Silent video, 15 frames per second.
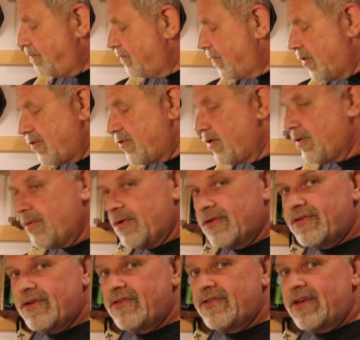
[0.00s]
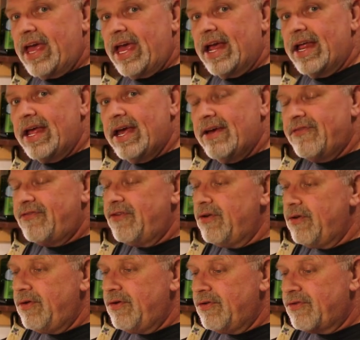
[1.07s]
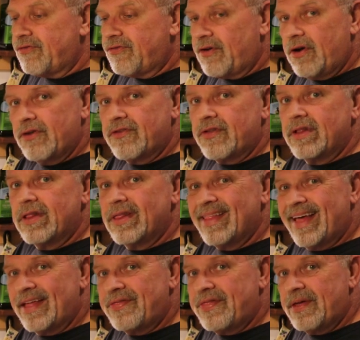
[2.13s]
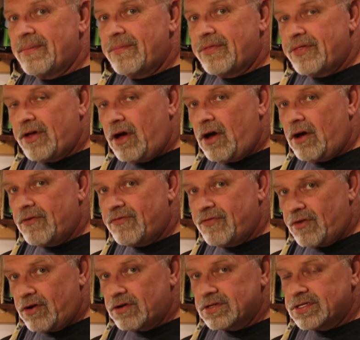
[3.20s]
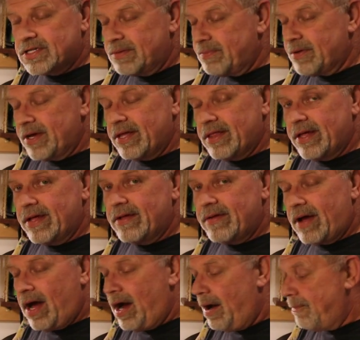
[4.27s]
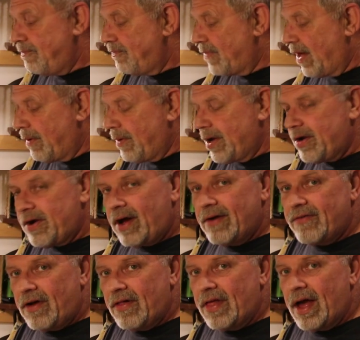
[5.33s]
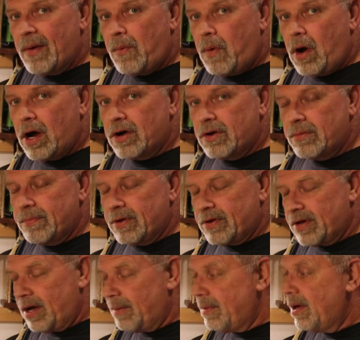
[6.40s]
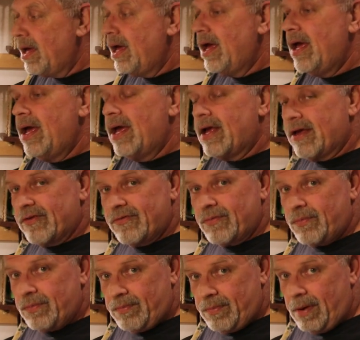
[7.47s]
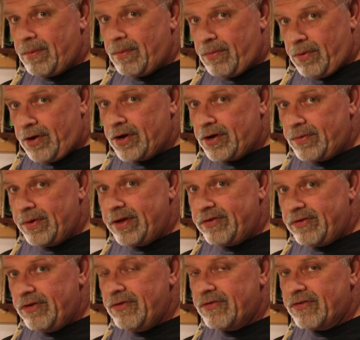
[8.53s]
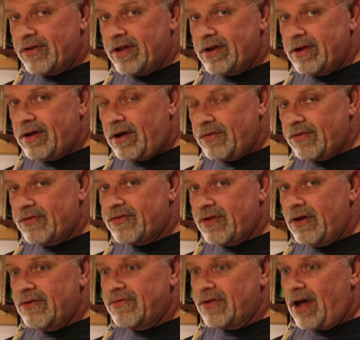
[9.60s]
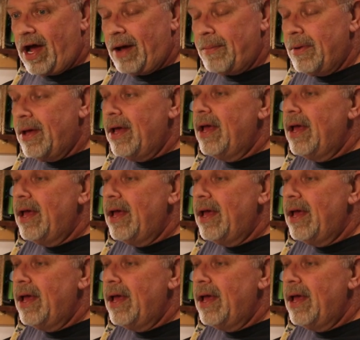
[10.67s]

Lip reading: There's no rule that says you can't. If you use frozen, let them thaw first completely. That way you don't have all that water build up, because remember, we're going to reduce it on the stovetop.